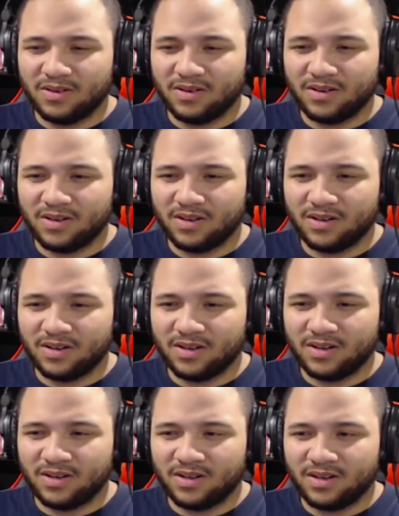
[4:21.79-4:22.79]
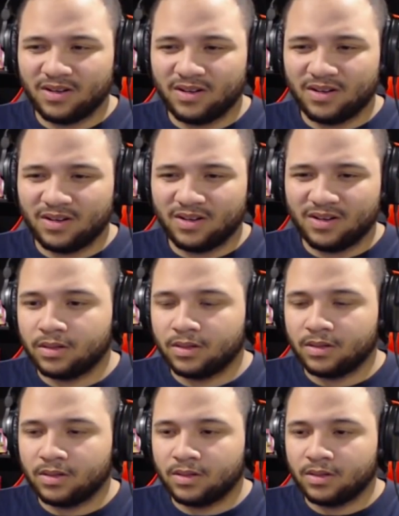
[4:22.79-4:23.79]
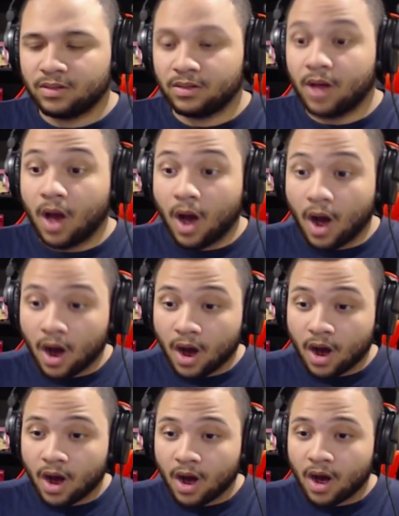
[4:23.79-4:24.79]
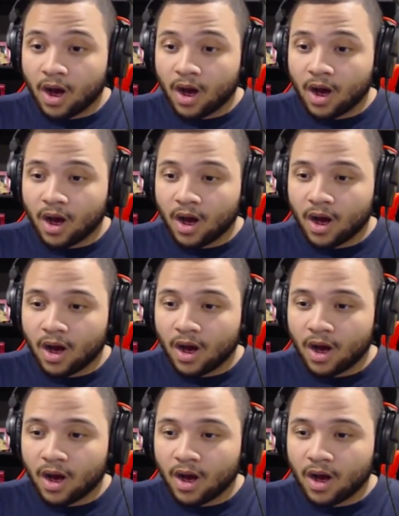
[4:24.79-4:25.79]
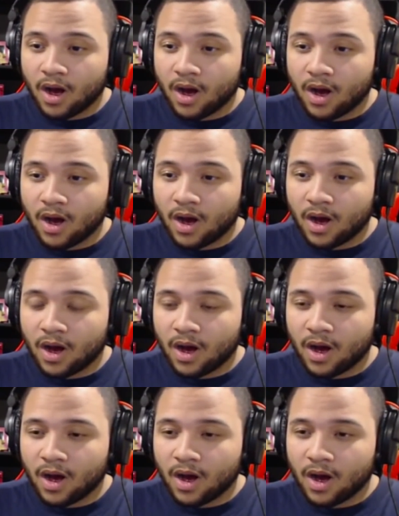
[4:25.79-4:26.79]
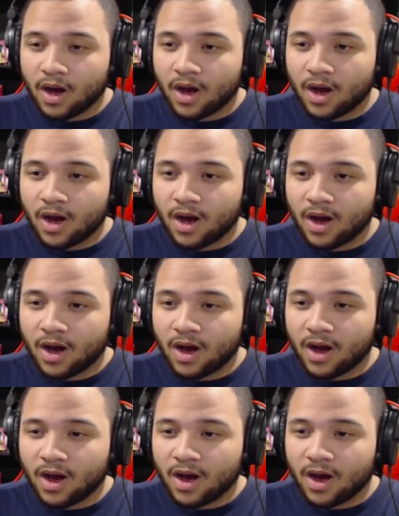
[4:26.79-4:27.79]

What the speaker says: [no speech]